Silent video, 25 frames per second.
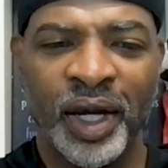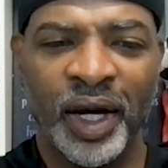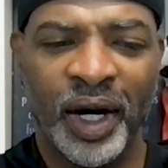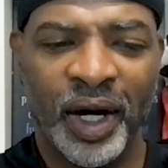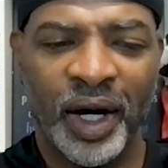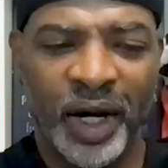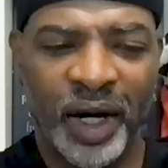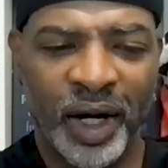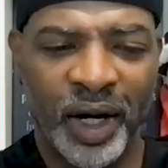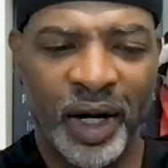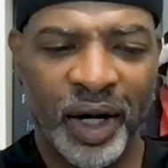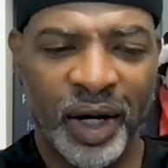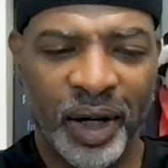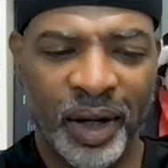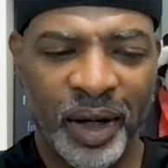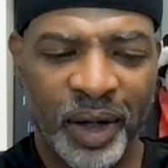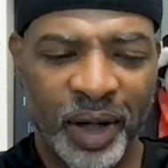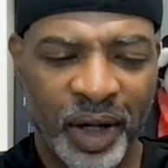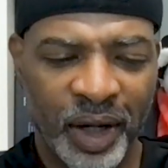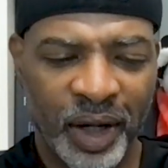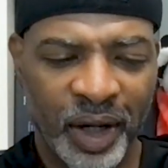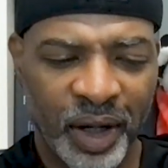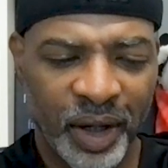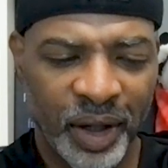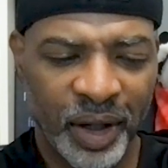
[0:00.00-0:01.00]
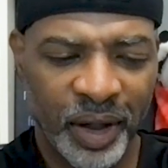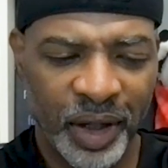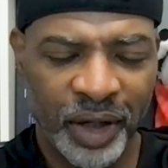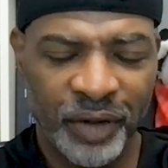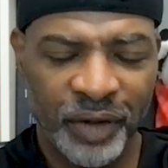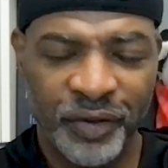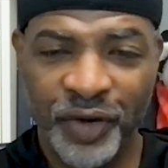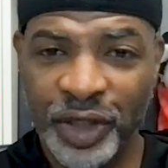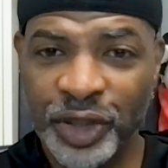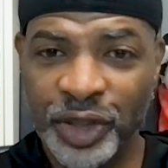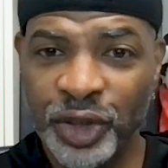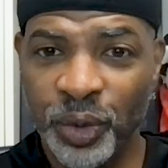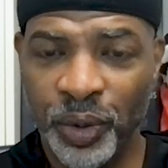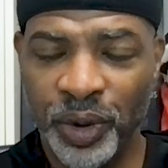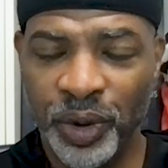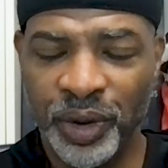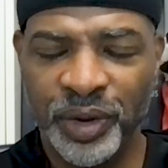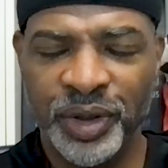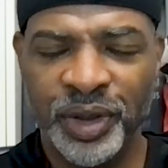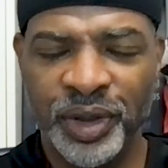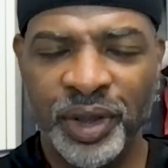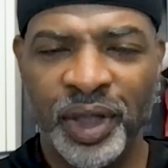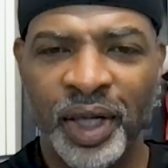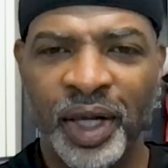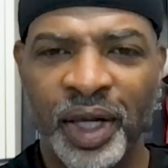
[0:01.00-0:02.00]
uh, uh,
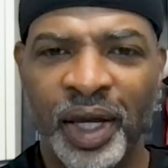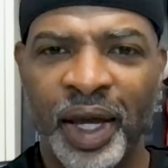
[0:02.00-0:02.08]
adventurers,